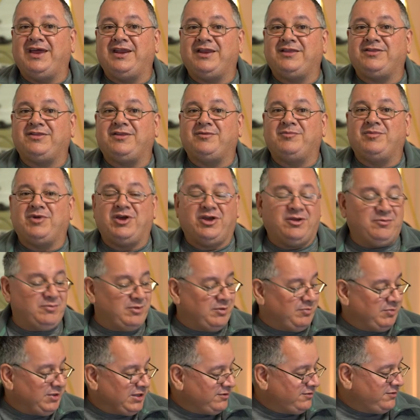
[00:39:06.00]
at the
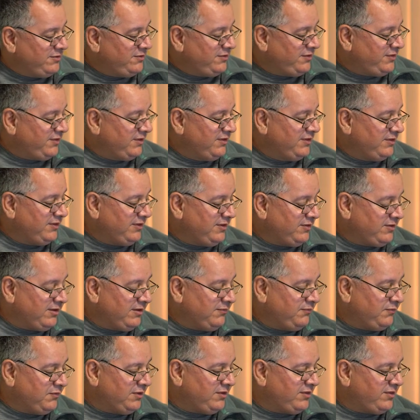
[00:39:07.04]
moment, because the
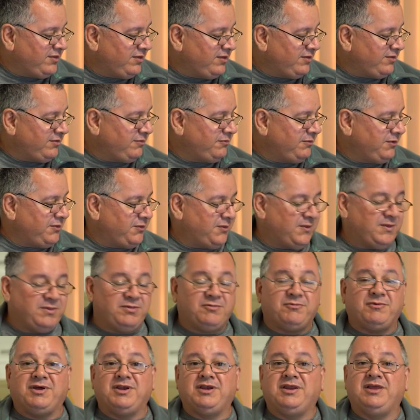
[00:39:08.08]
difference is with this
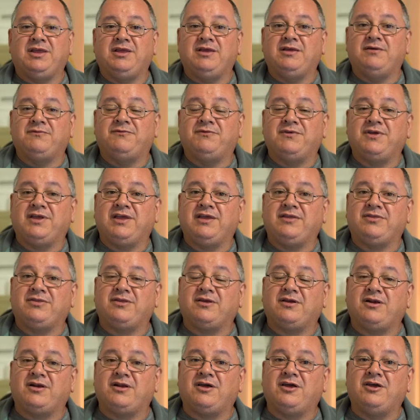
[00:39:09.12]
one here, if you get the
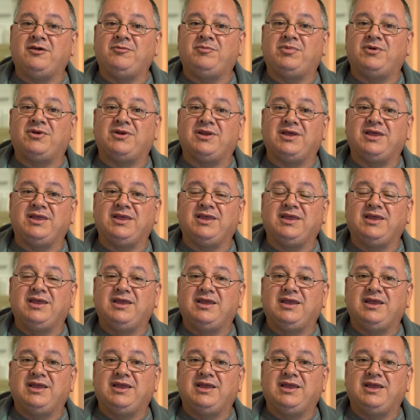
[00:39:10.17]
Globallink,